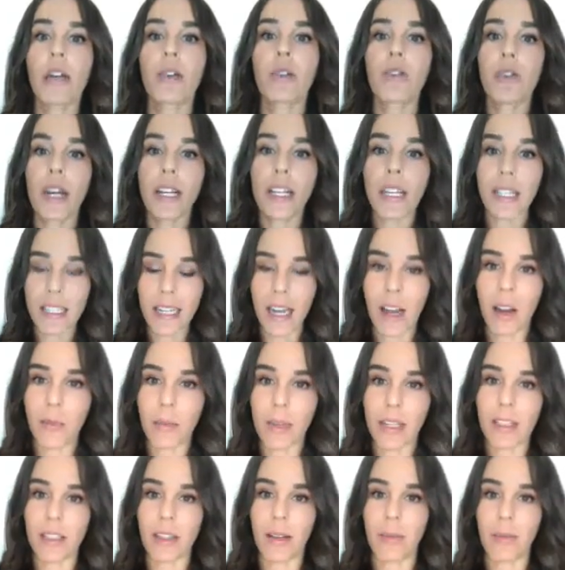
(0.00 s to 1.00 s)
you're trying to tell
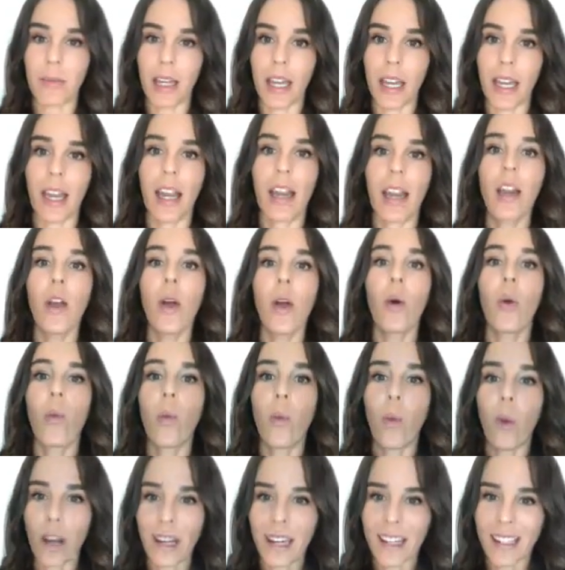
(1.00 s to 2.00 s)
me something.
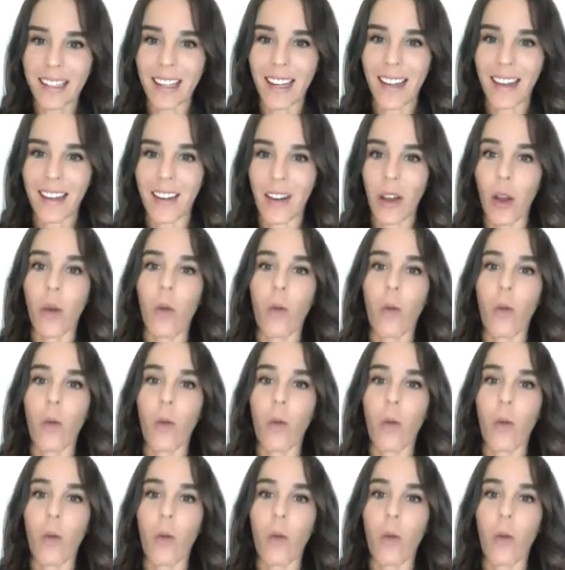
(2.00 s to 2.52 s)
What is it?